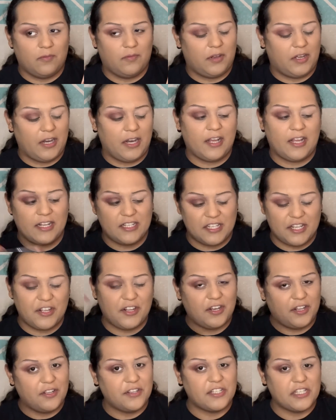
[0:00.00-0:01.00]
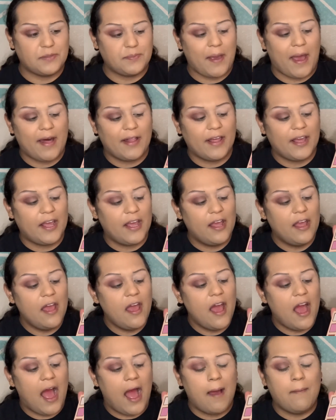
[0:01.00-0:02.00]
gonna continue to use this palette,
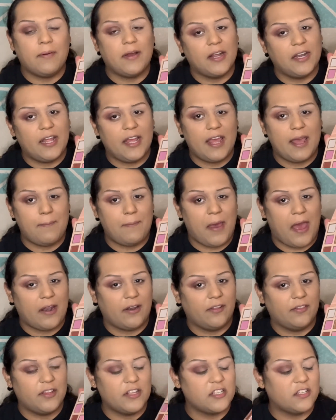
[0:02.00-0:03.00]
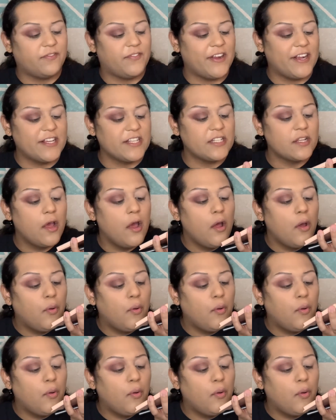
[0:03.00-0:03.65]
I'm gonna hit pan on this first,